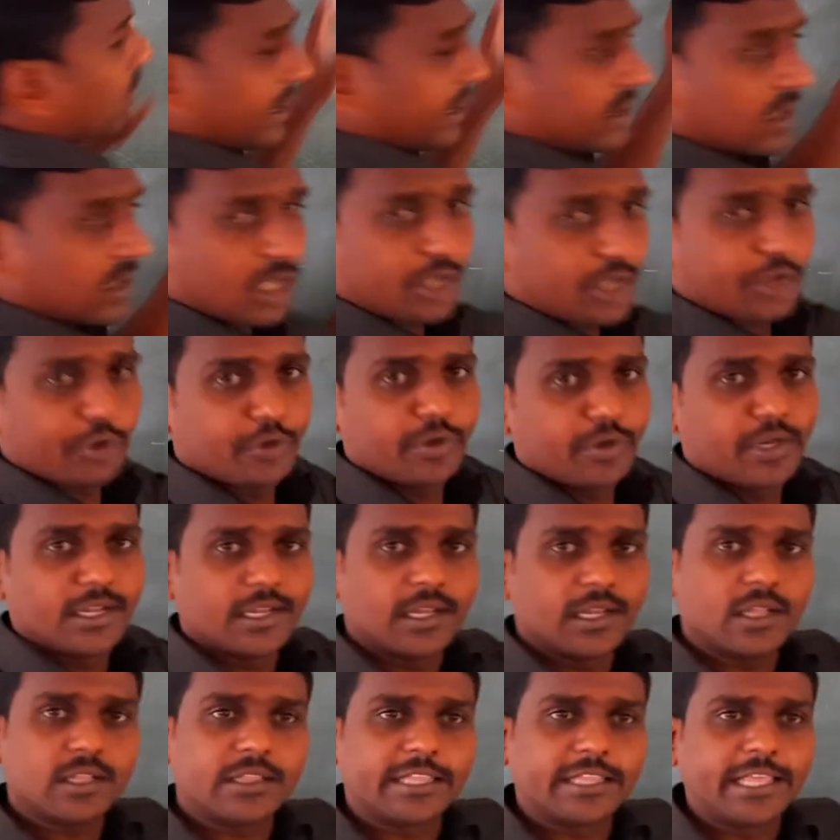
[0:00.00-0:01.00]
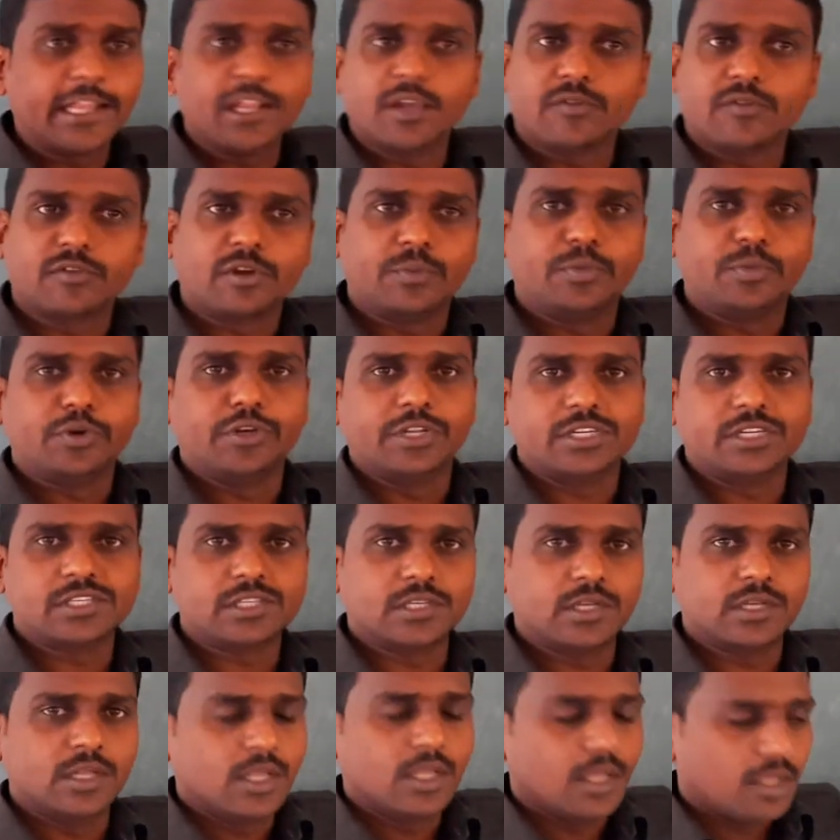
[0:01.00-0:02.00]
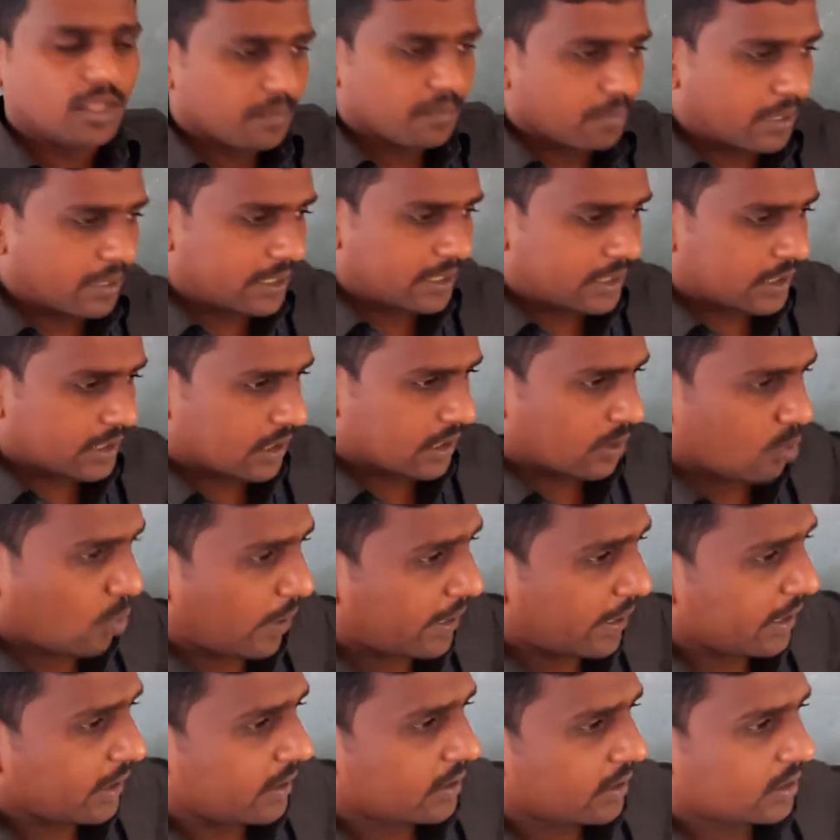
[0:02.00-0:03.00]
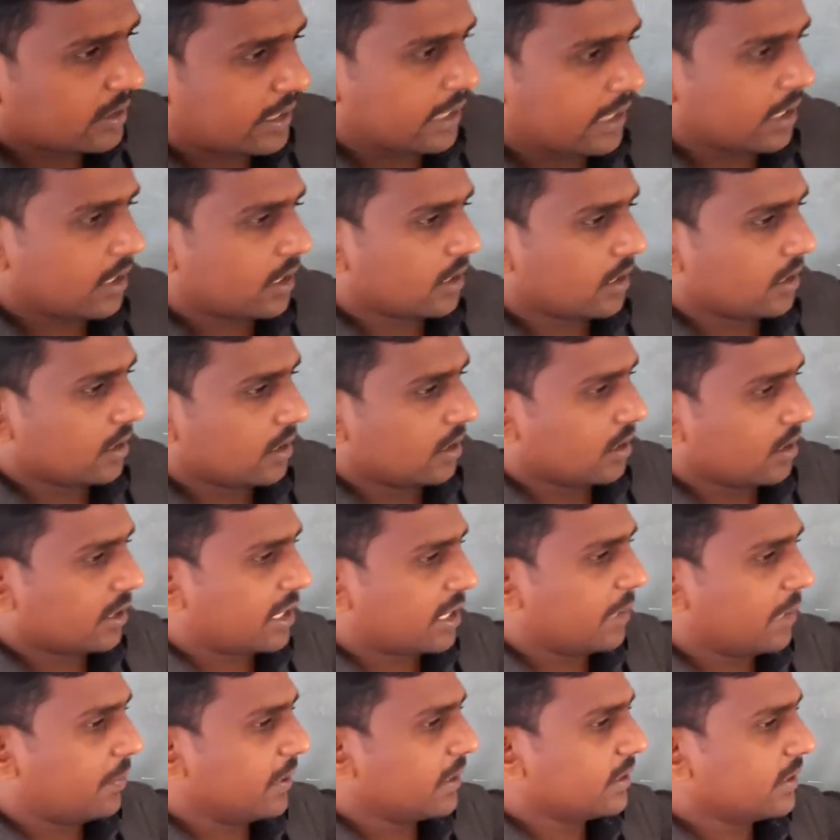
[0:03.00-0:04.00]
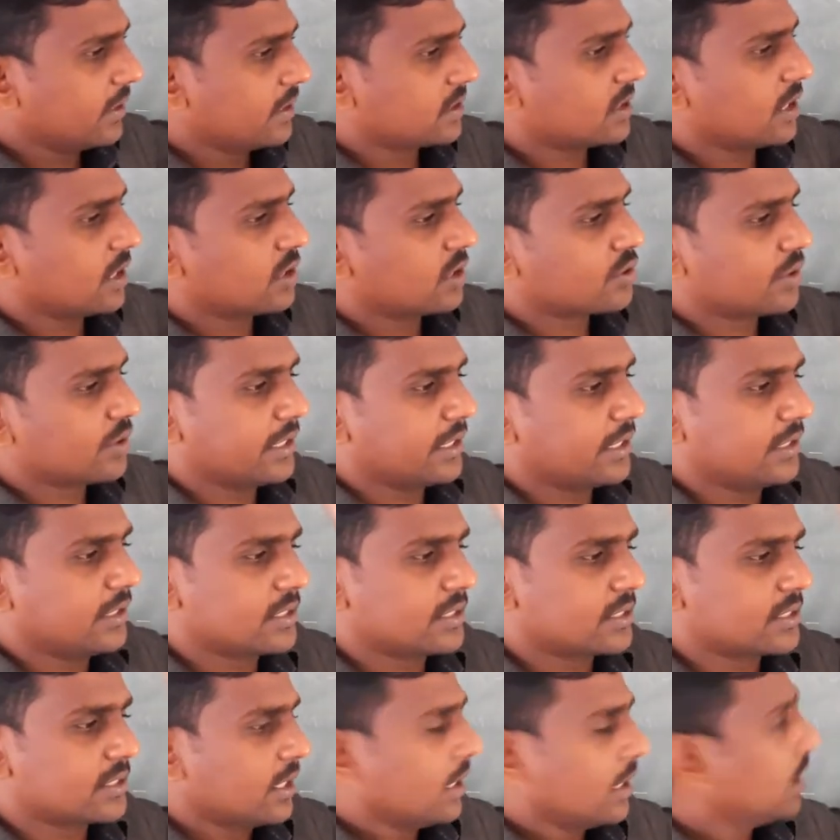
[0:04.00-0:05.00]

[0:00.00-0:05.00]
I taught you in a theory of computation, but why they are keeping this also in this